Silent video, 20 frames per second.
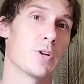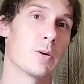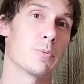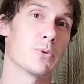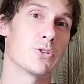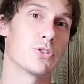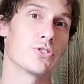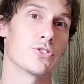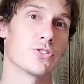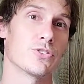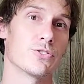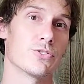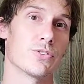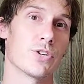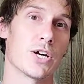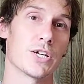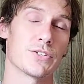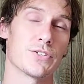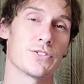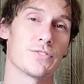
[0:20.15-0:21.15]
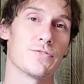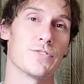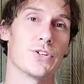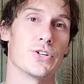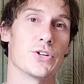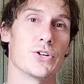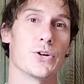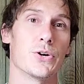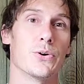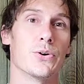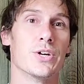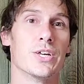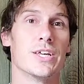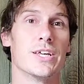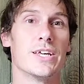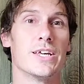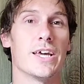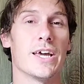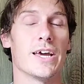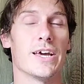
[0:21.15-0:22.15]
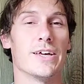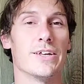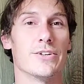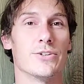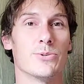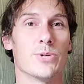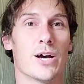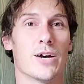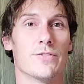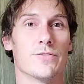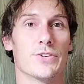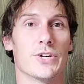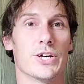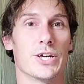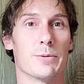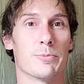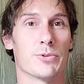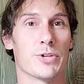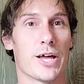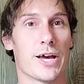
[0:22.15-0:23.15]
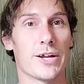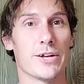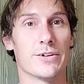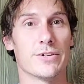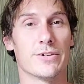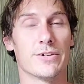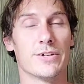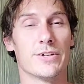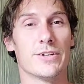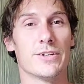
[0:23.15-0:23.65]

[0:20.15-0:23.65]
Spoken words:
person who caught this video and you have a plan